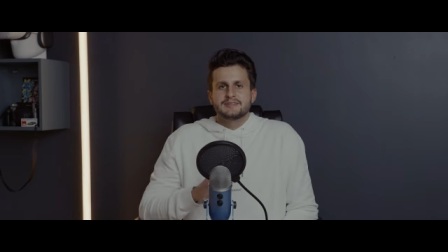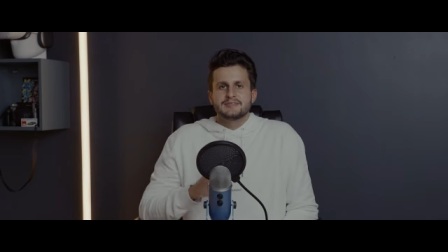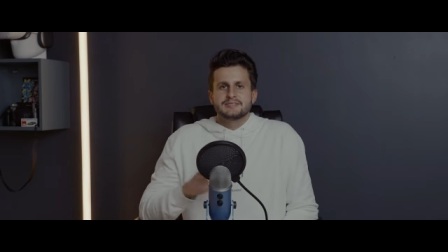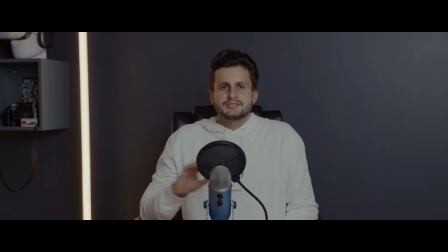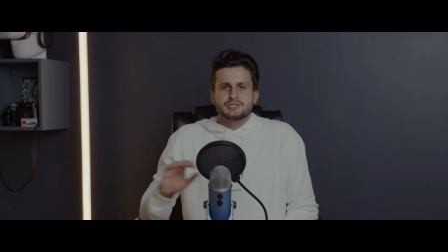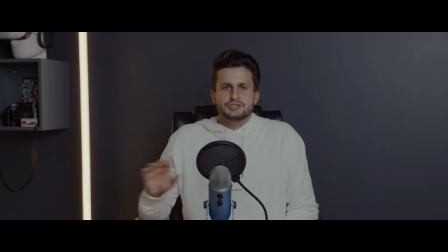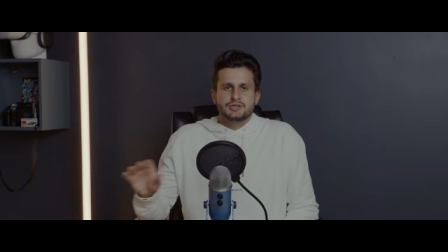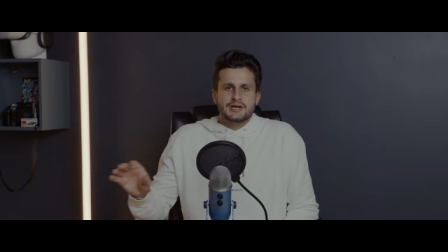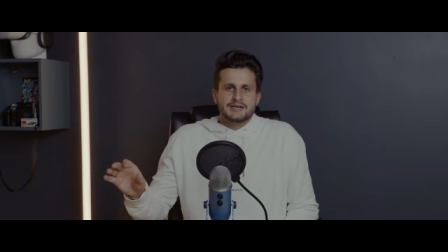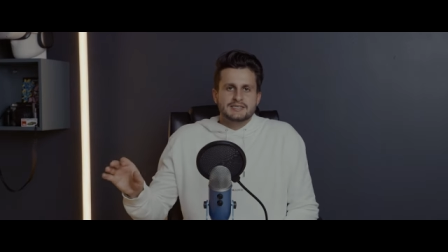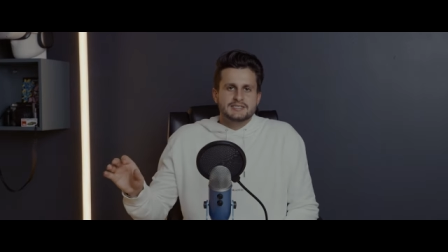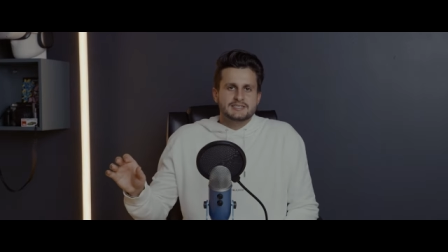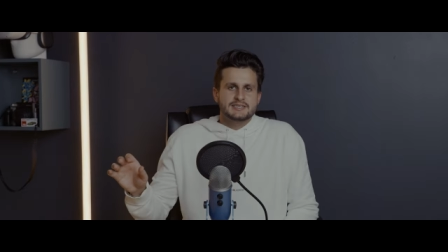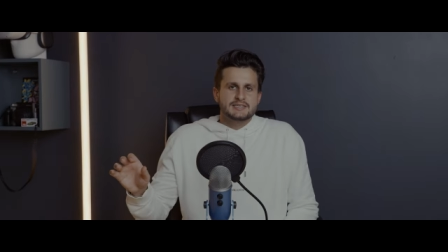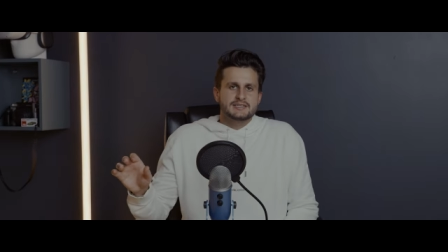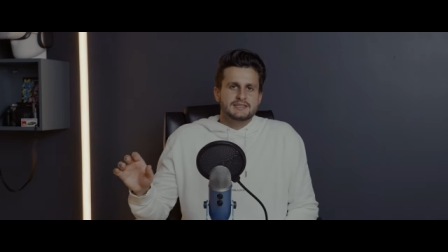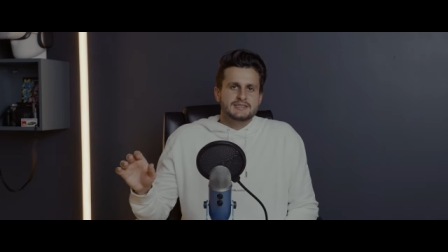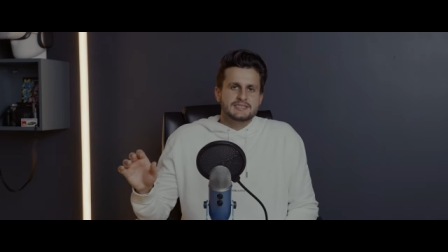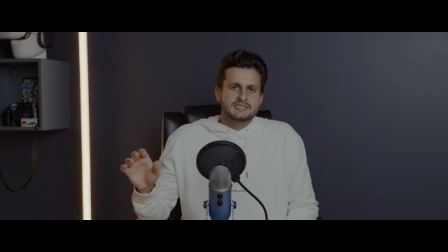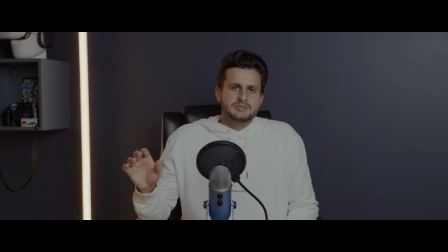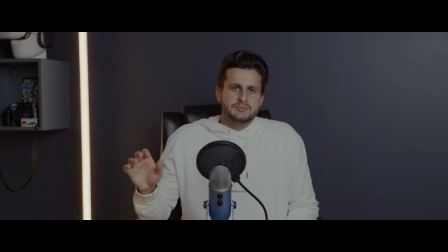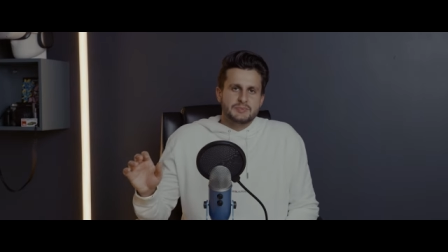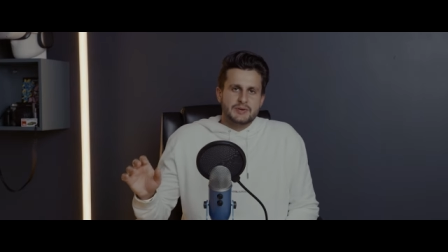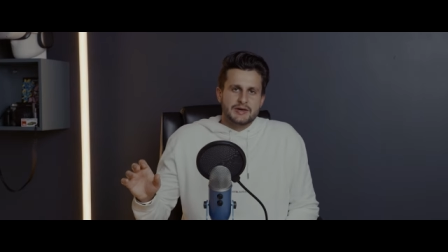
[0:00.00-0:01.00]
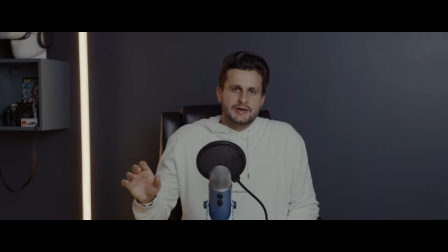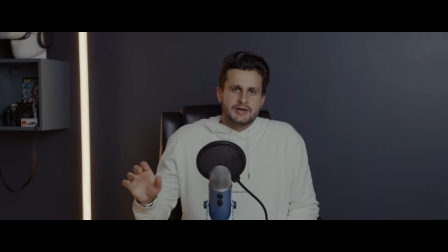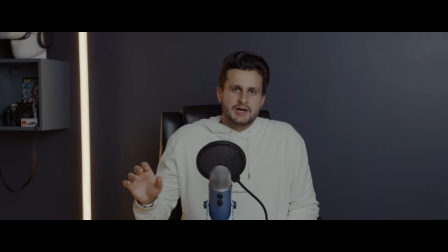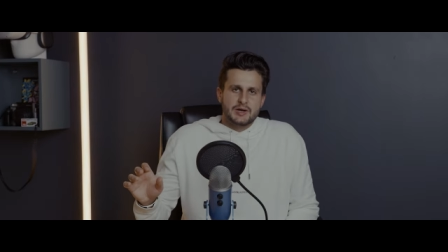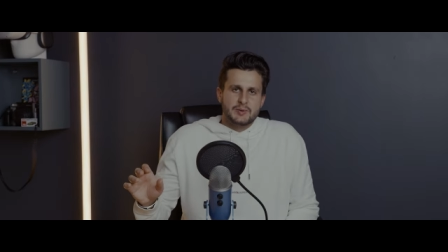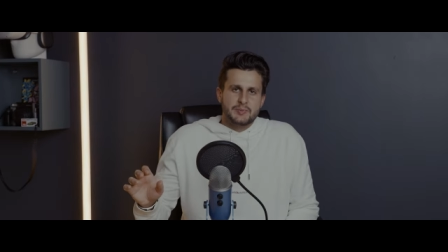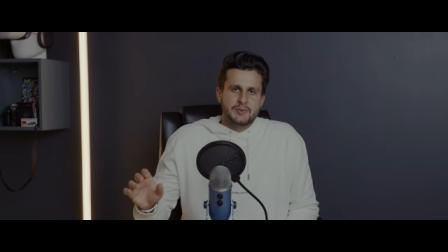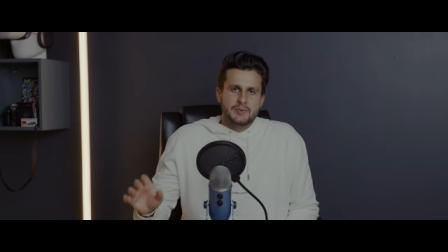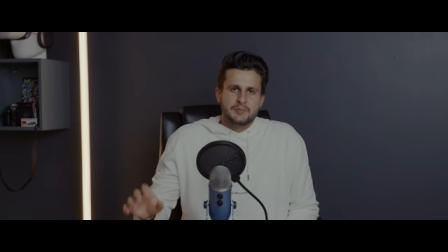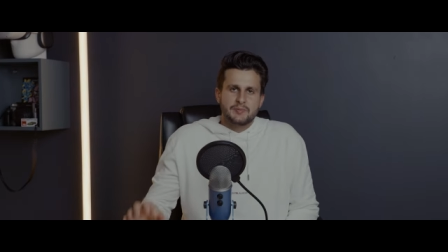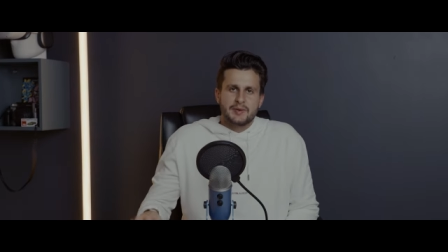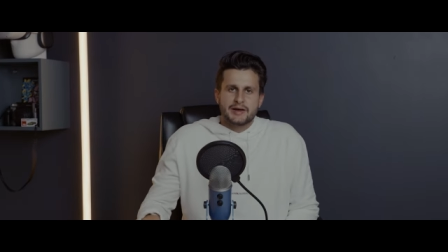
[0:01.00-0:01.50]
This drastically sped
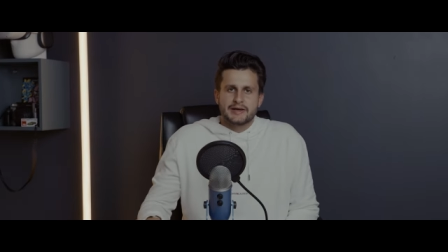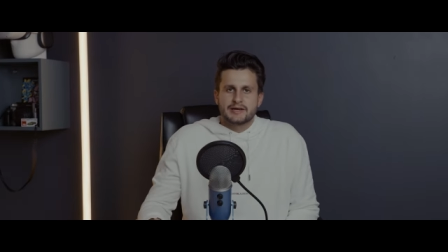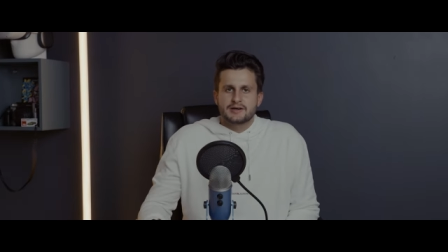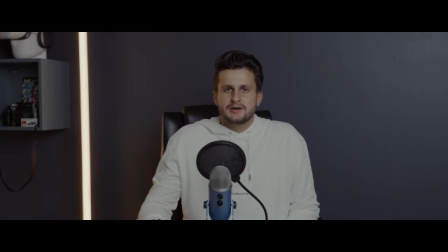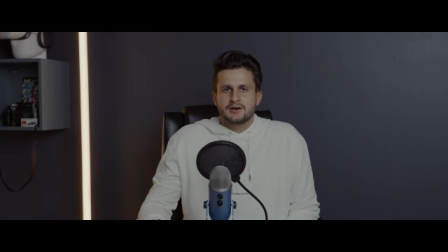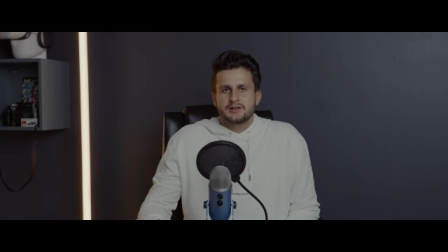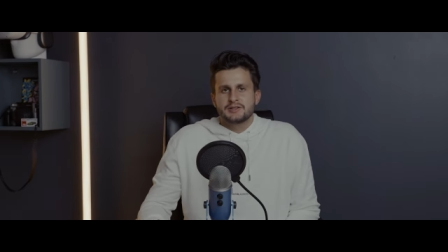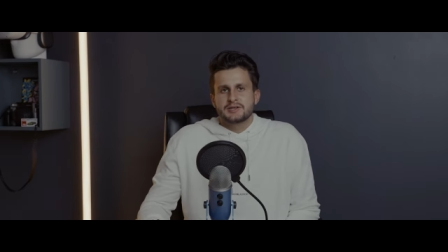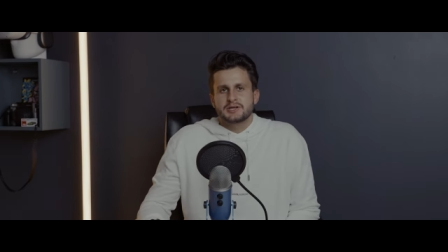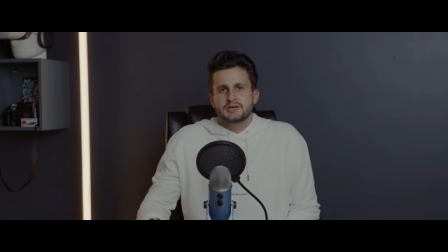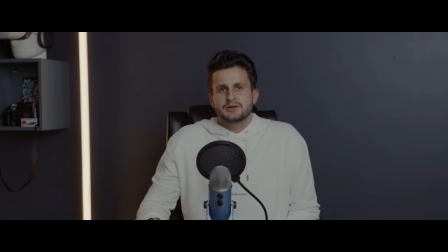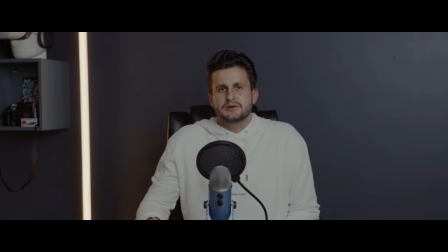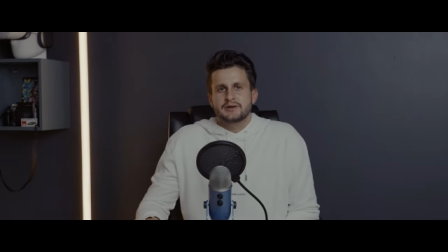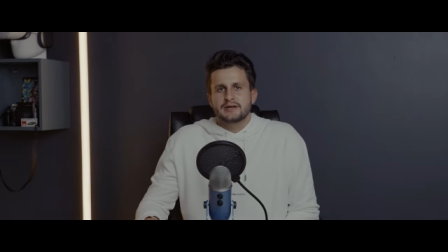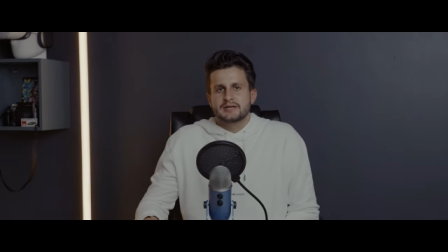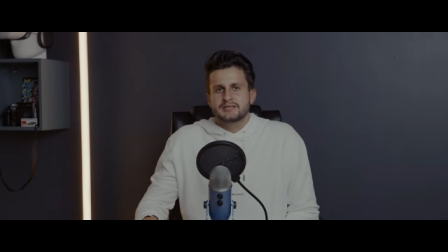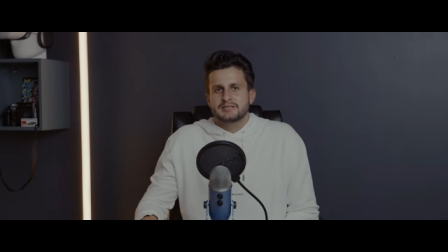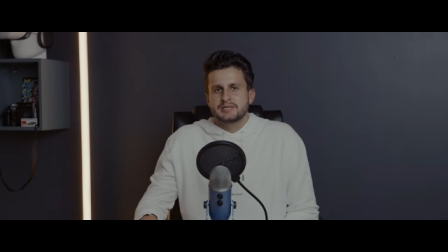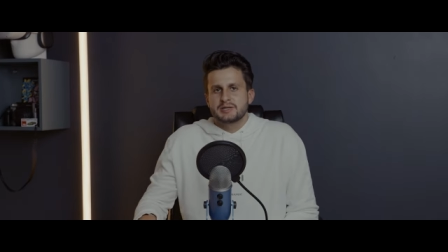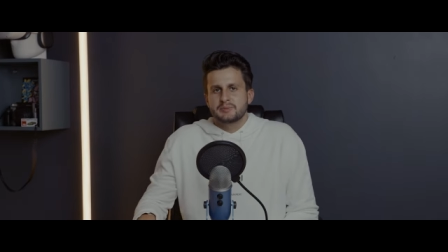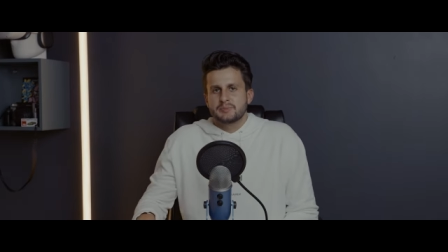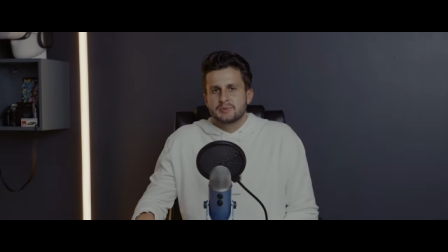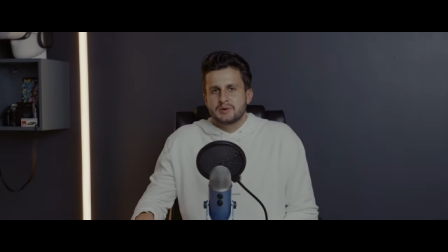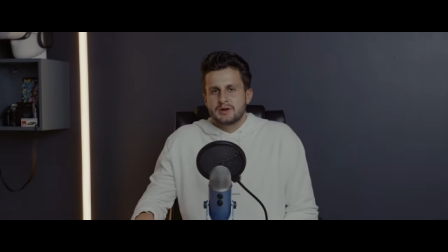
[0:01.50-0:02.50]
up my color correcting